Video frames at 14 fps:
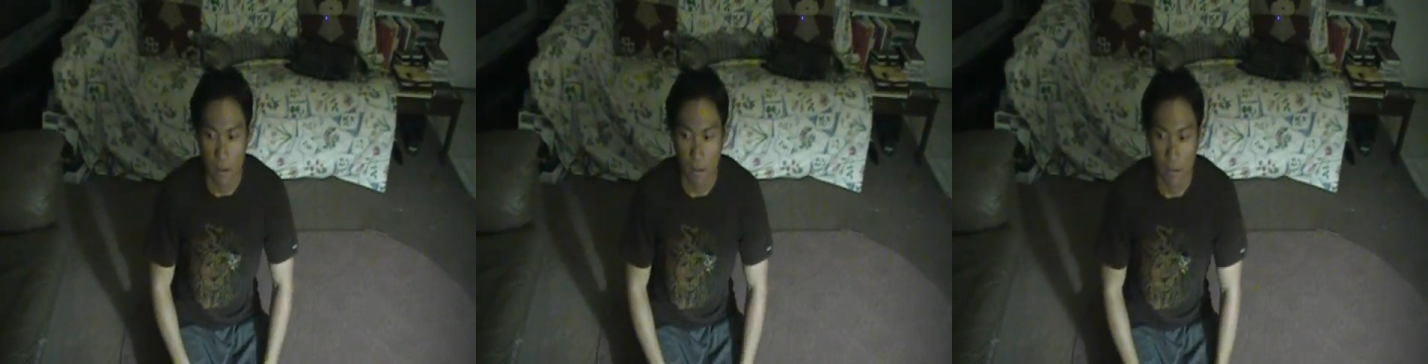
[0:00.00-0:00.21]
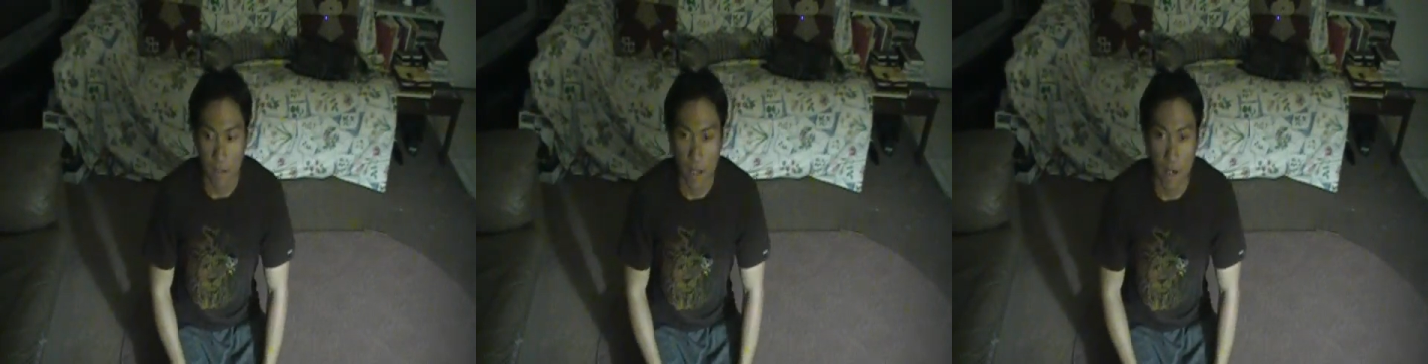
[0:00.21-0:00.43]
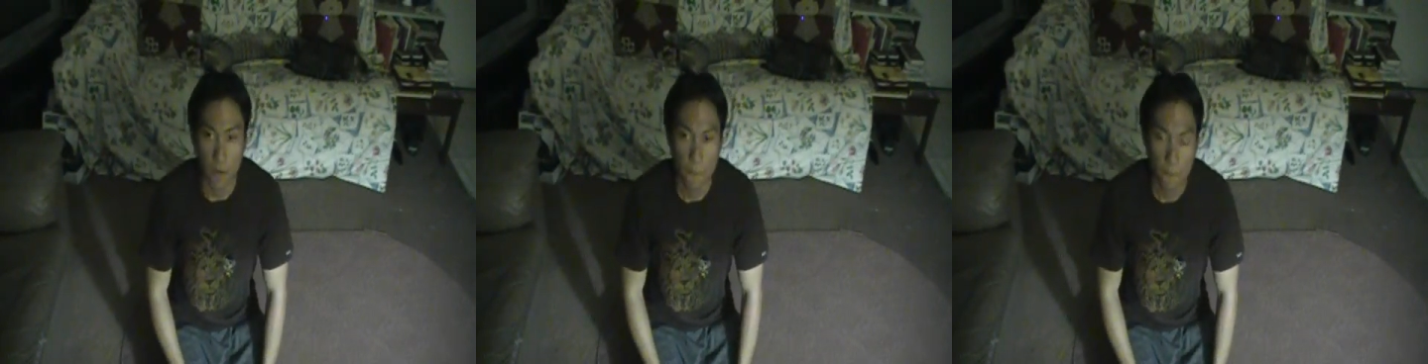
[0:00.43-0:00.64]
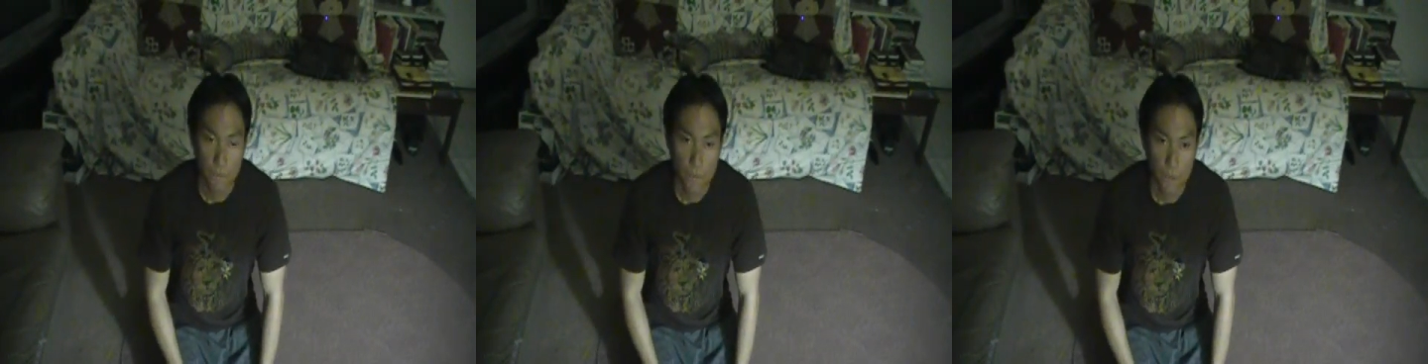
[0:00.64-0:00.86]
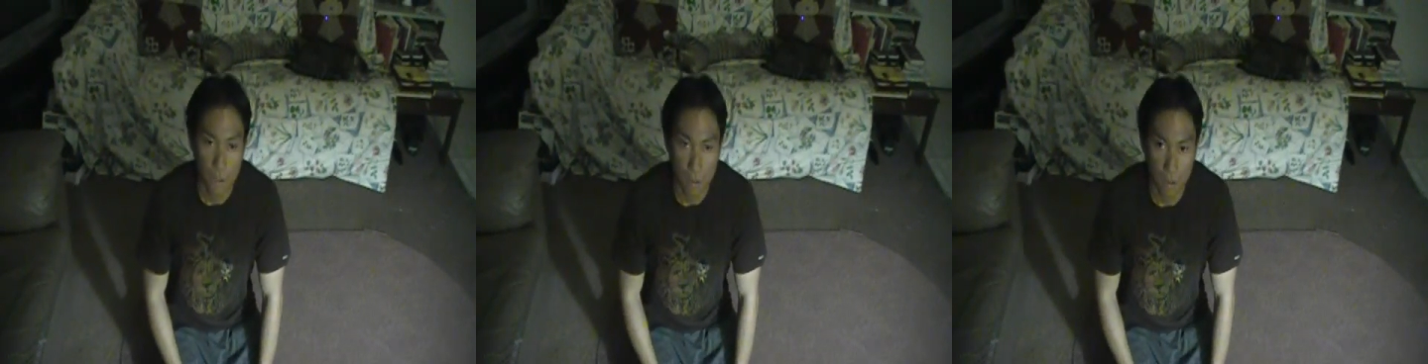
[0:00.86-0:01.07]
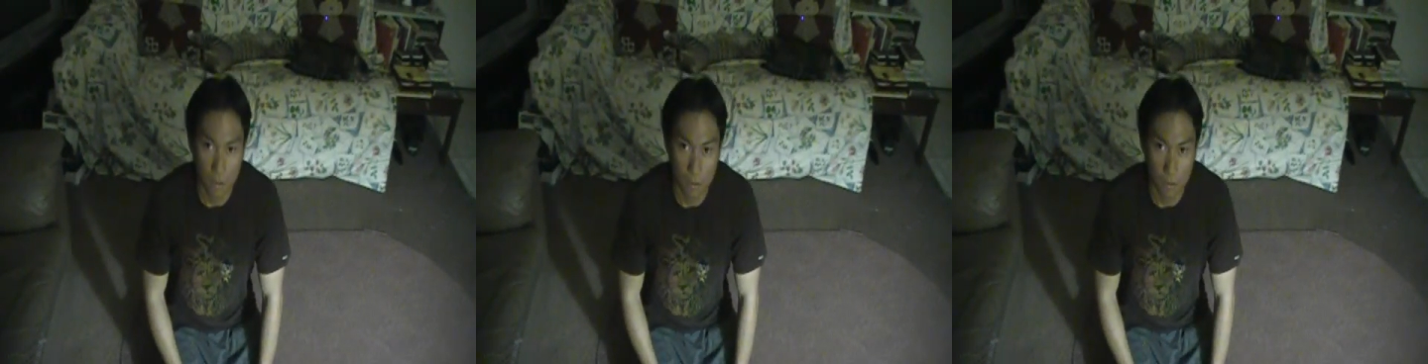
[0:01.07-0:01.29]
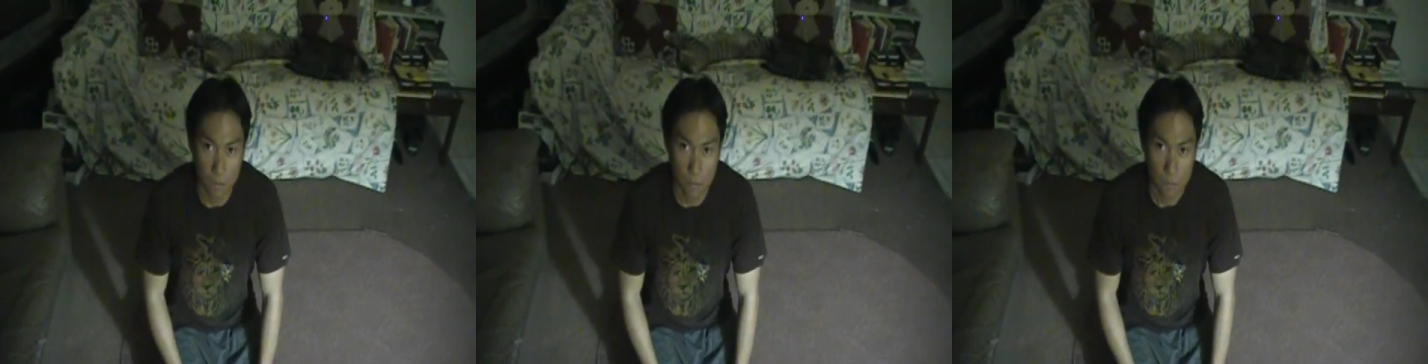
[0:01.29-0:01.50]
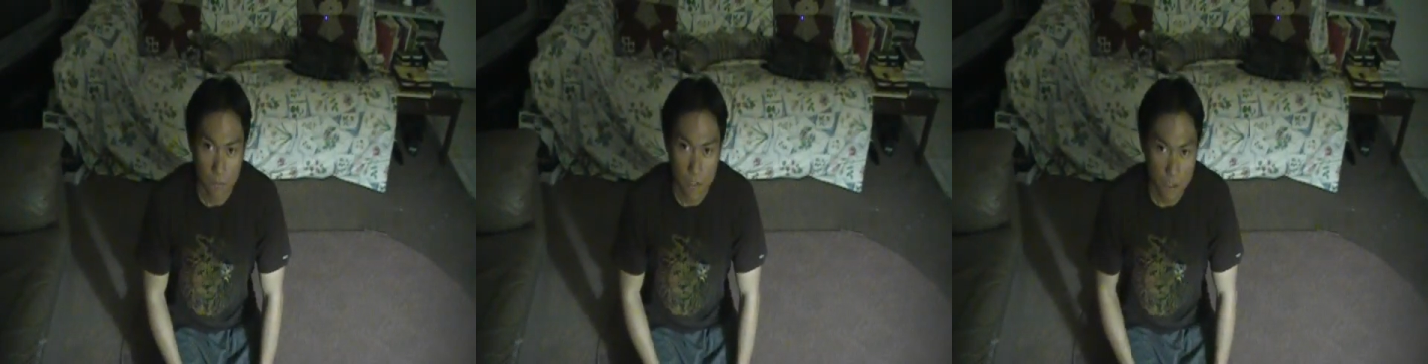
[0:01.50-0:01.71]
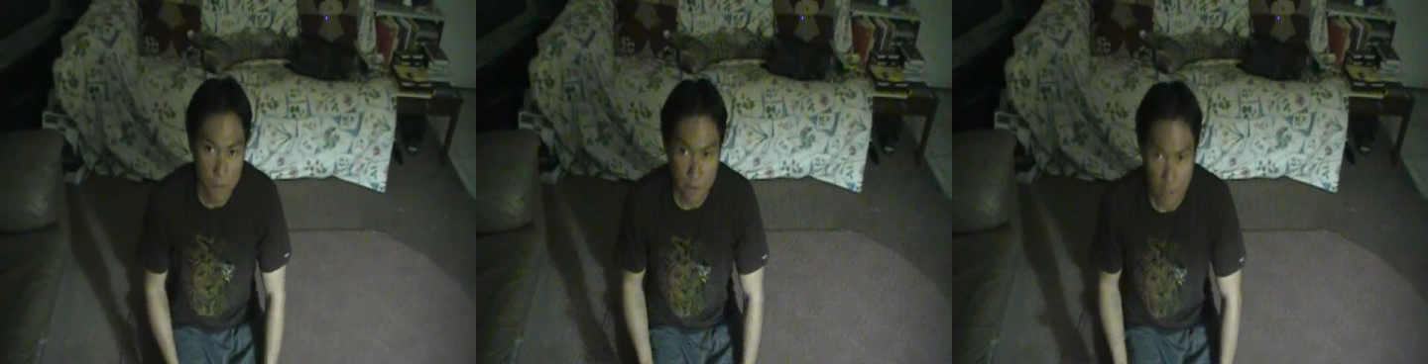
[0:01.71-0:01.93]
Now,
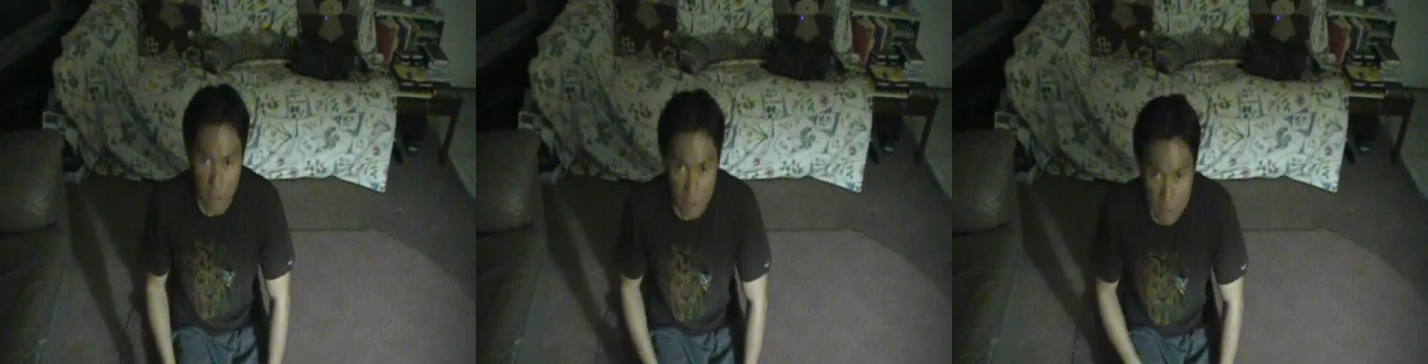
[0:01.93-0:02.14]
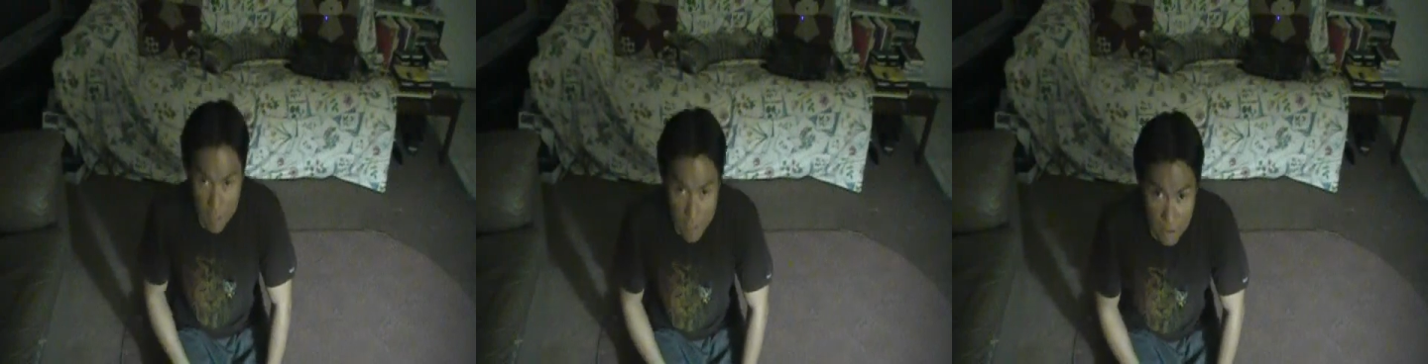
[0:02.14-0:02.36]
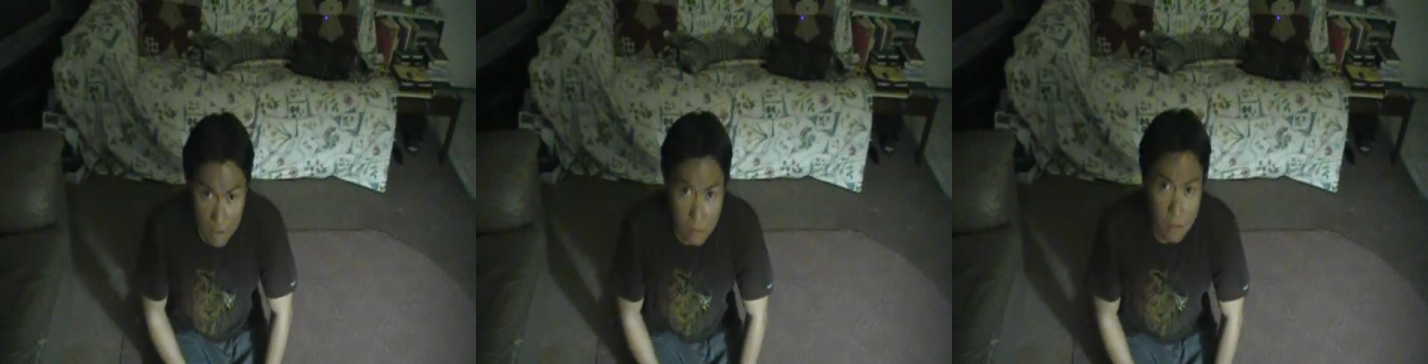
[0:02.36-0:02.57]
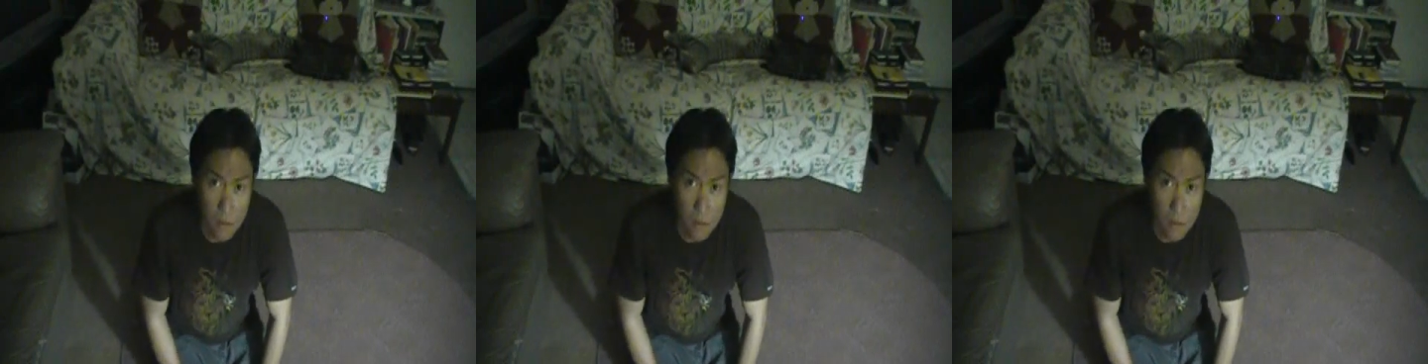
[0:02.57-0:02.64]
some things that